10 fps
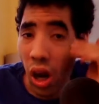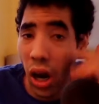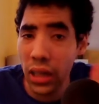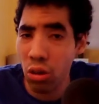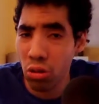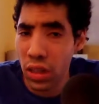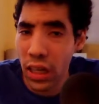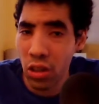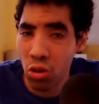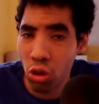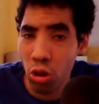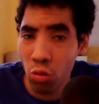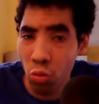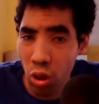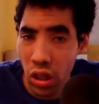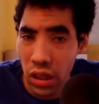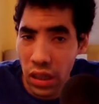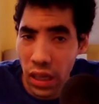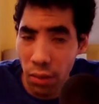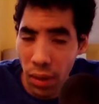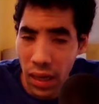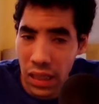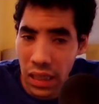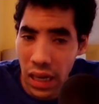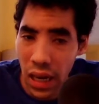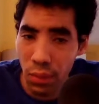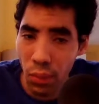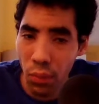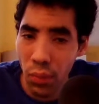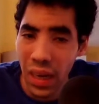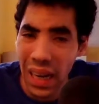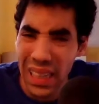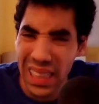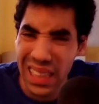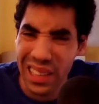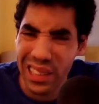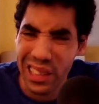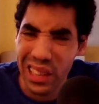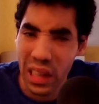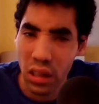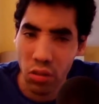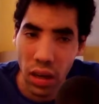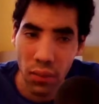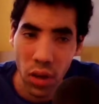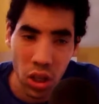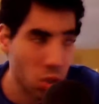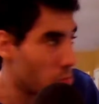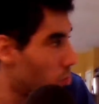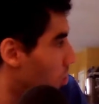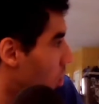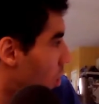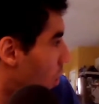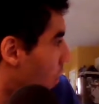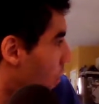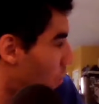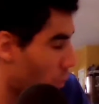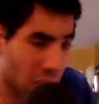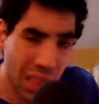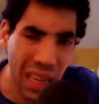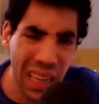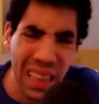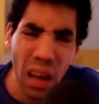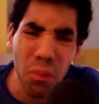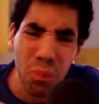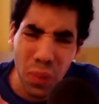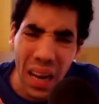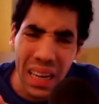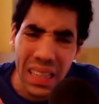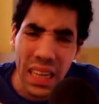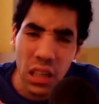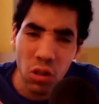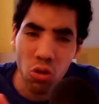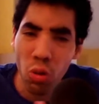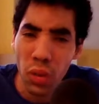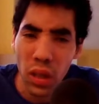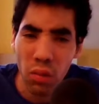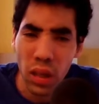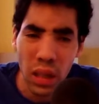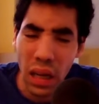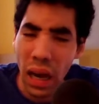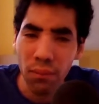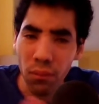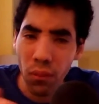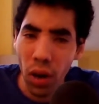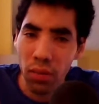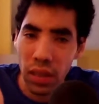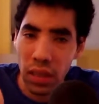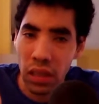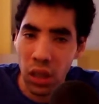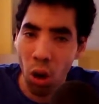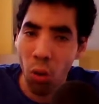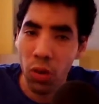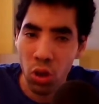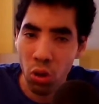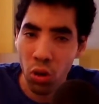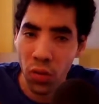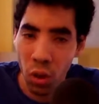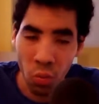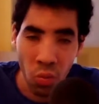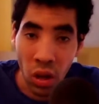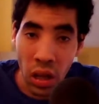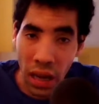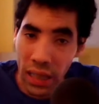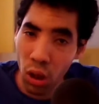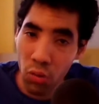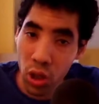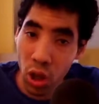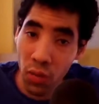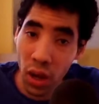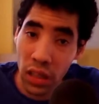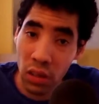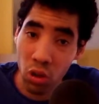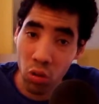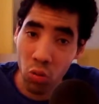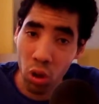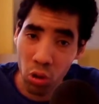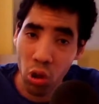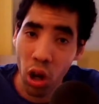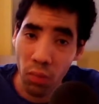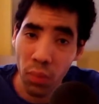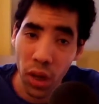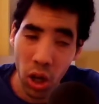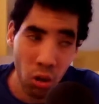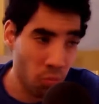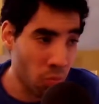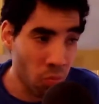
I know tank control was a thing back in the day, but for me, I just couldn't get into it that much. It's not bad tank control, but you know what? I'm fine with the over-the-shoulder view. I think over-the-shoulder view actually works a lot more better.